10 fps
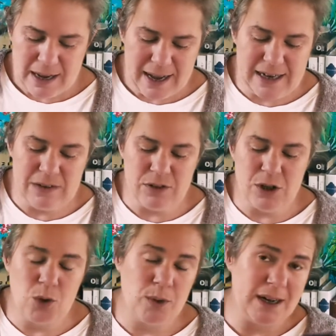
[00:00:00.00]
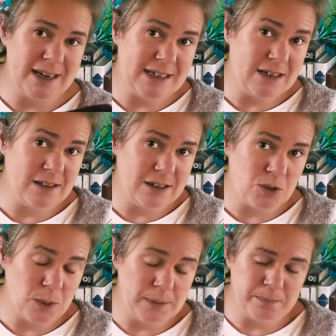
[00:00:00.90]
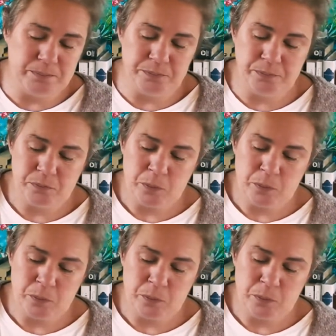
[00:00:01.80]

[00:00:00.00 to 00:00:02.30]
And even though when I did this one,